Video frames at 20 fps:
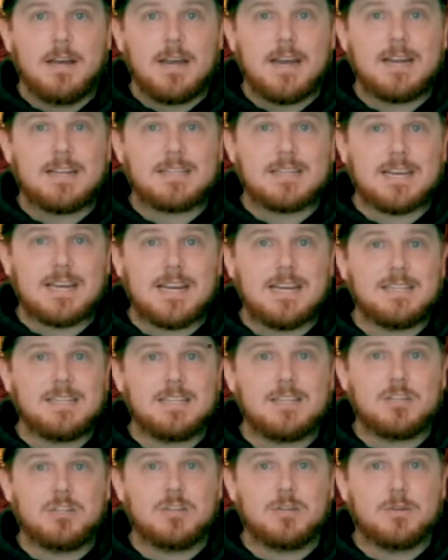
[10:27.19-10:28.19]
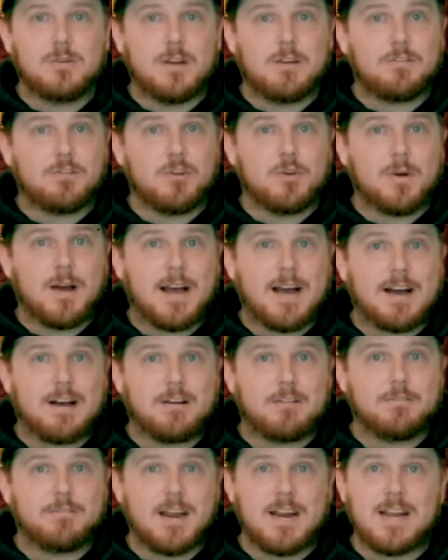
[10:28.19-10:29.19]
it's easy to, if you
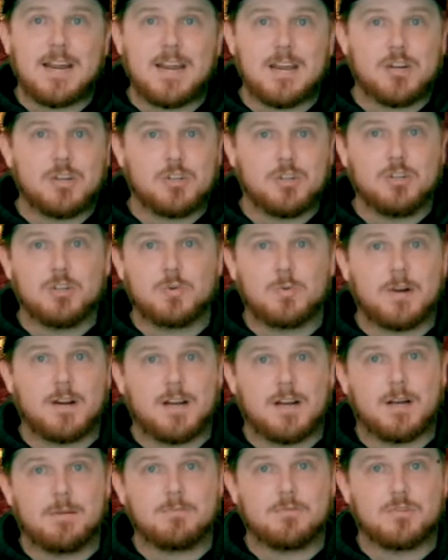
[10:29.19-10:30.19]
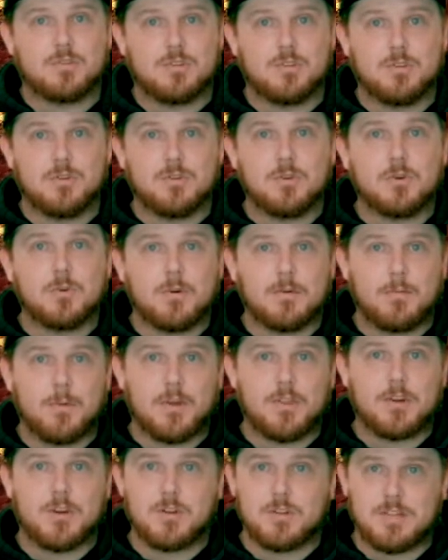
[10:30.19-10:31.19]
have any issues when it comes to
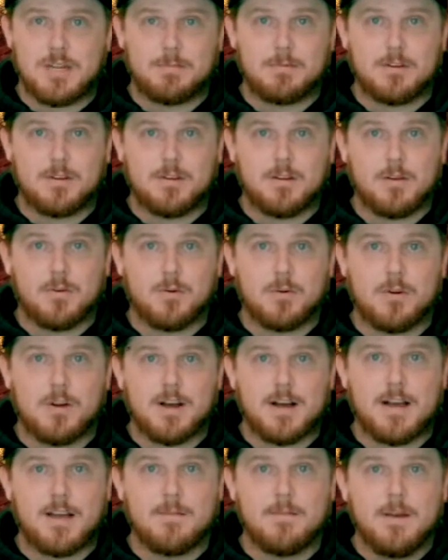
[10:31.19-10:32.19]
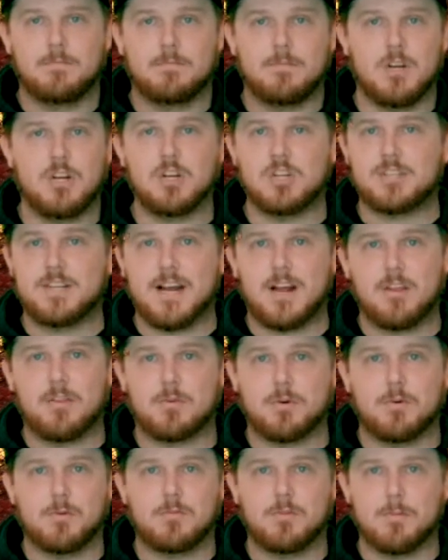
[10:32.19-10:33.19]
whether you skipped it or not, you can just stay out of the
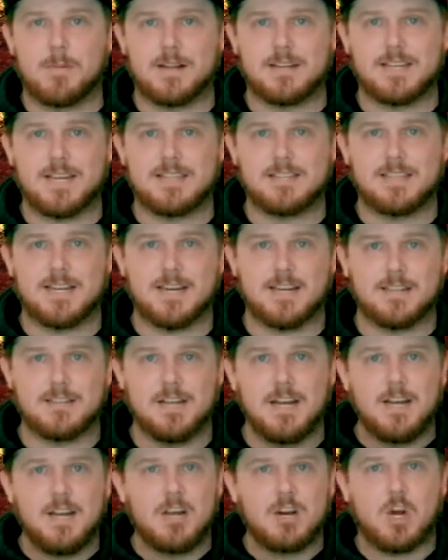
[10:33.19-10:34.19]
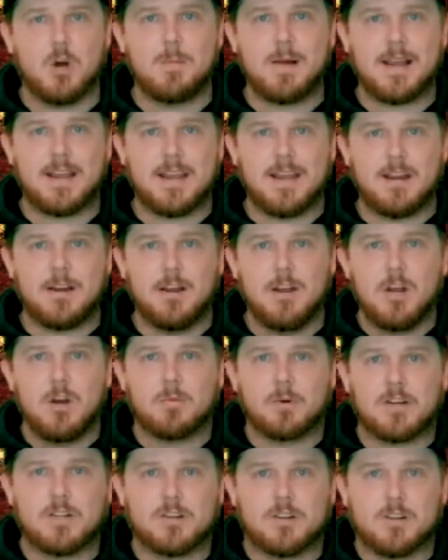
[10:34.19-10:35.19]
throne room for about 10 seconds, go back in,
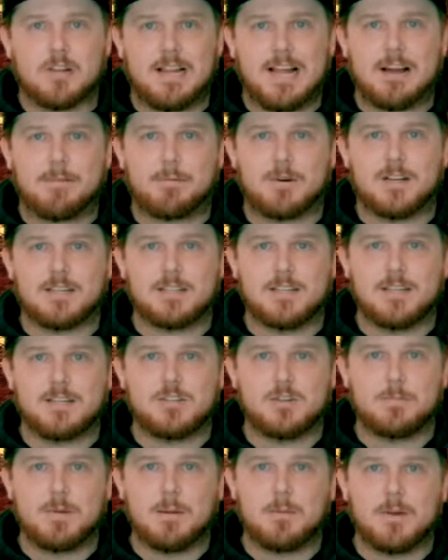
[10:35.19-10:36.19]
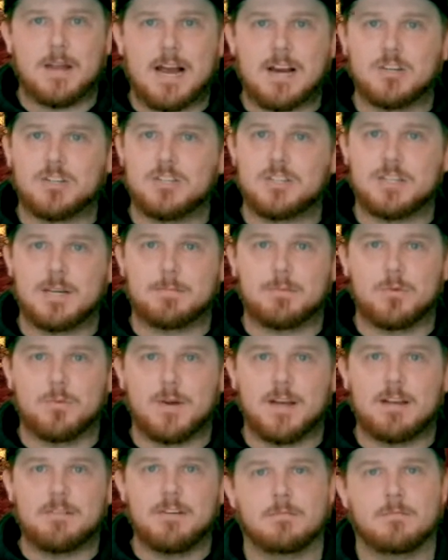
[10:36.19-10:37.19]
restart the laugh process to be able to actually skip the
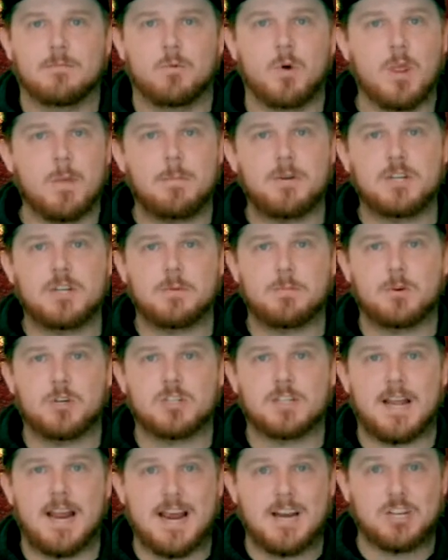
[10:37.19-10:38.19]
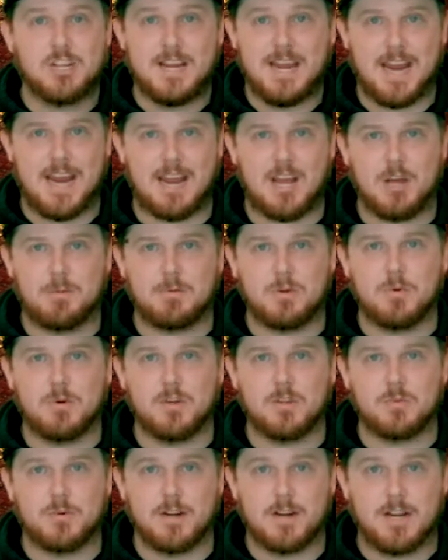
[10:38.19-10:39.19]
wave. One of the particular parts that I actually can't help you
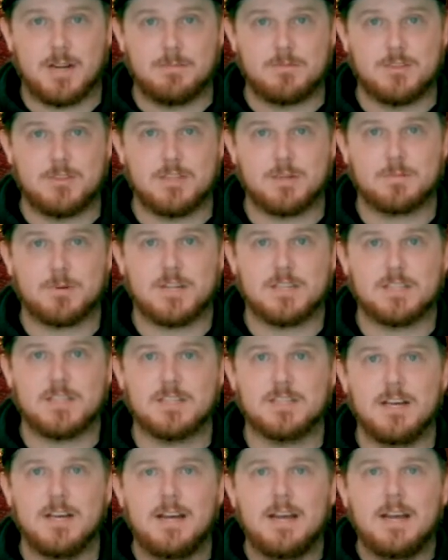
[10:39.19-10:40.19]
with when it comes to this process